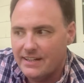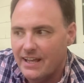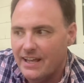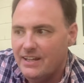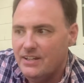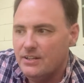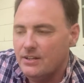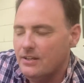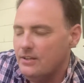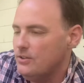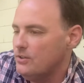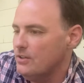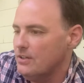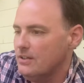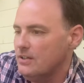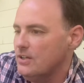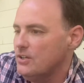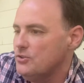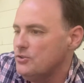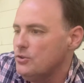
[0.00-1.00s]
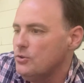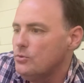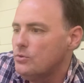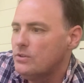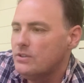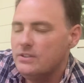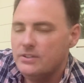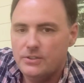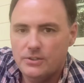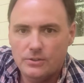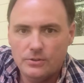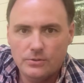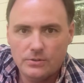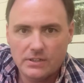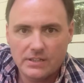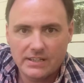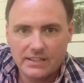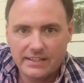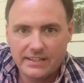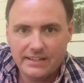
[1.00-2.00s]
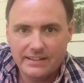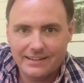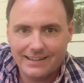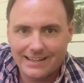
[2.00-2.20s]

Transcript: And you clean